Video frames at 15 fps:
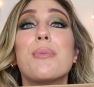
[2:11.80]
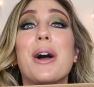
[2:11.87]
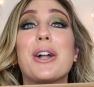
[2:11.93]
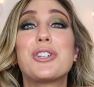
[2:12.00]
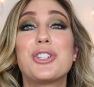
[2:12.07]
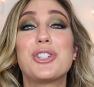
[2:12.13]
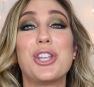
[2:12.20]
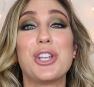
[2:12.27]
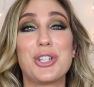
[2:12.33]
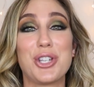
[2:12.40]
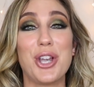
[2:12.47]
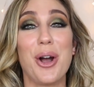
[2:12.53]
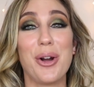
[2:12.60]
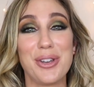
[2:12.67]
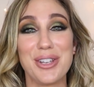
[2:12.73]
much to
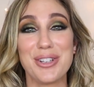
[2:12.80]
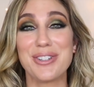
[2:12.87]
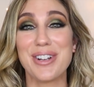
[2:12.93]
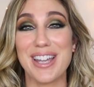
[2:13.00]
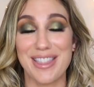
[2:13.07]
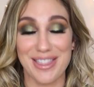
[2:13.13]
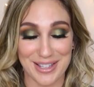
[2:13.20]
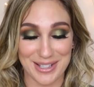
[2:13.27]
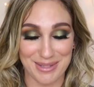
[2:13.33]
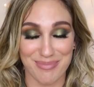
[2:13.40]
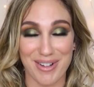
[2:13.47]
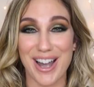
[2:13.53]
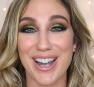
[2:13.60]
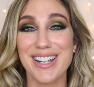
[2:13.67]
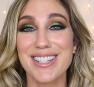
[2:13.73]
show you in this
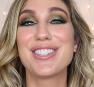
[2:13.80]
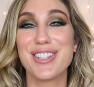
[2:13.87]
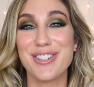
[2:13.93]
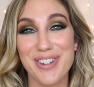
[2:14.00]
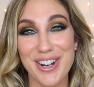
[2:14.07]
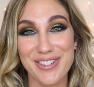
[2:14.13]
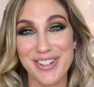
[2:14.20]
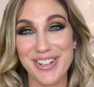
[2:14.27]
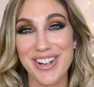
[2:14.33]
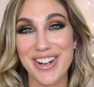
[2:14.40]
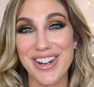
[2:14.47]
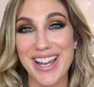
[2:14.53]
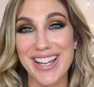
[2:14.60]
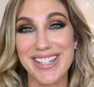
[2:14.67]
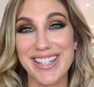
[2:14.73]
box, so why don't we go
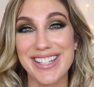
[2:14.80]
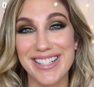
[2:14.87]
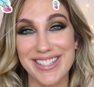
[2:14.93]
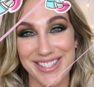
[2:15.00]
ahead and